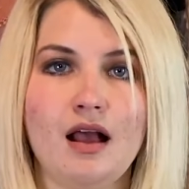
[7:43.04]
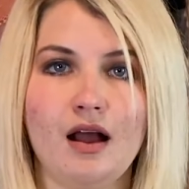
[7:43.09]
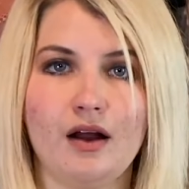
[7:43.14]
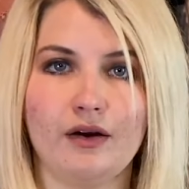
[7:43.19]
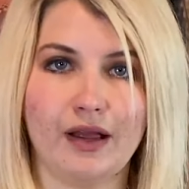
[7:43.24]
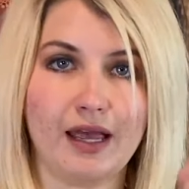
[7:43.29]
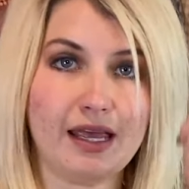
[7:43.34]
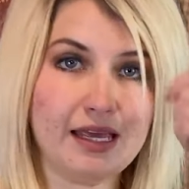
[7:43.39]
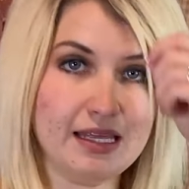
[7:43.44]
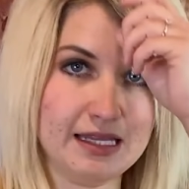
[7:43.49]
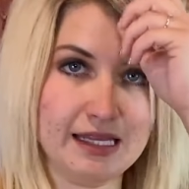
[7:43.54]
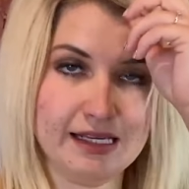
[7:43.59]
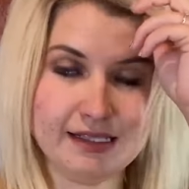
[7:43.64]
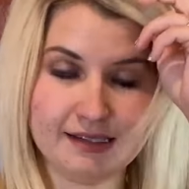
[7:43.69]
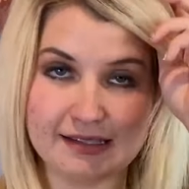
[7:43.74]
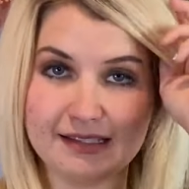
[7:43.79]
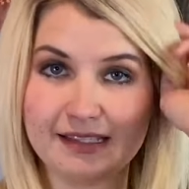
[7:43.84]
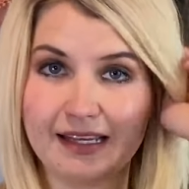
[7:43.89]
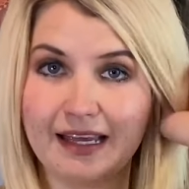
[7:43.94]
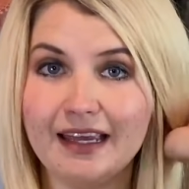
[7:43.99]
Okay, this
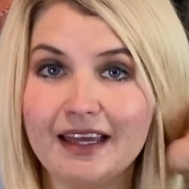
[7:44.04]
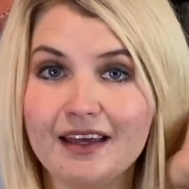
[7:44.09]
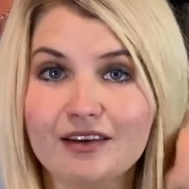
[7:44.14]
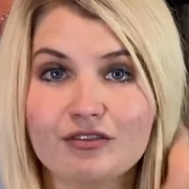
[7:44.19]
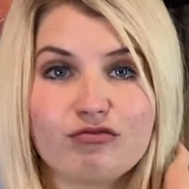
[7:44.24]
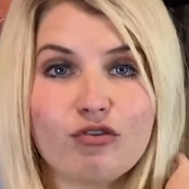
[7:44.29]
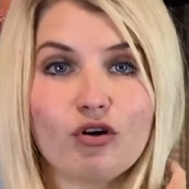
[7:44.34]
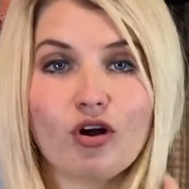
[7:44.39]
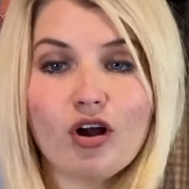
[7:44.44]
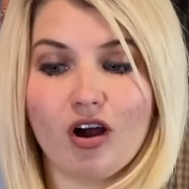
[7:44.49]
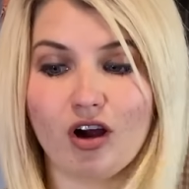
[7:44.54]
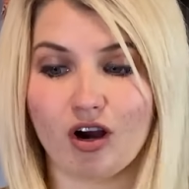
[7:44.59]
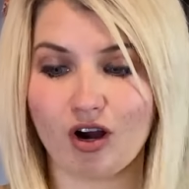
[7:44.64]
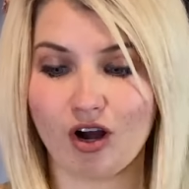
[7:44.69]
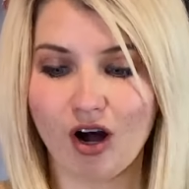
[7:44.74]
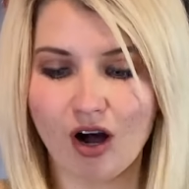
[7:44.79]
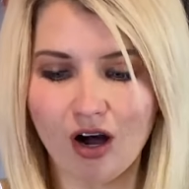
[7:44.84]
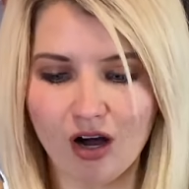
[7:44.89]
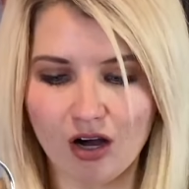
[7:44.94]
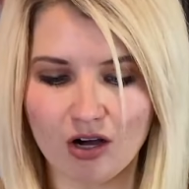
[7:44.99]
is it for our
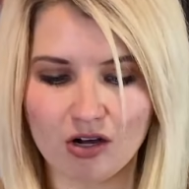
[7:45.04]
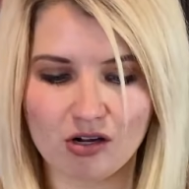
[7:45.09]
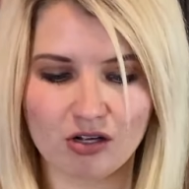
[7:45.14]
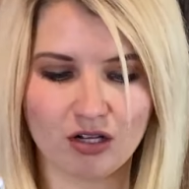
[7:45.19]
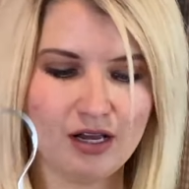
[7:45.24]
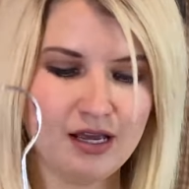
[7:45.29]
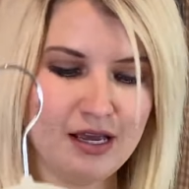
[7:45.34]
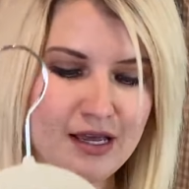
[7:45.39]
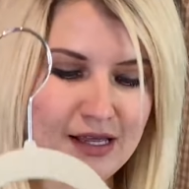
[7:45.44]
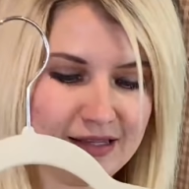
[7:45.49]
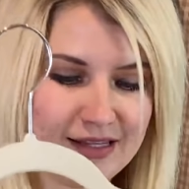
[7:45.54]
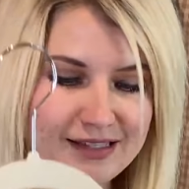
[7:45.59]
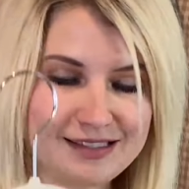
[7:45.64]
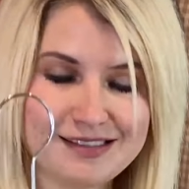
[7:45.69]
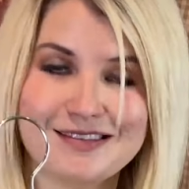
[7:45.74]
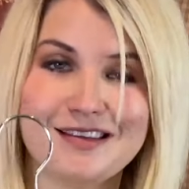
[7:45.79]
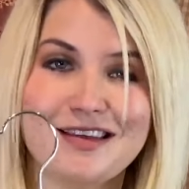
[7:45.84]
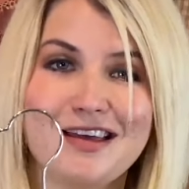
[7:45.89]
haul. This is a,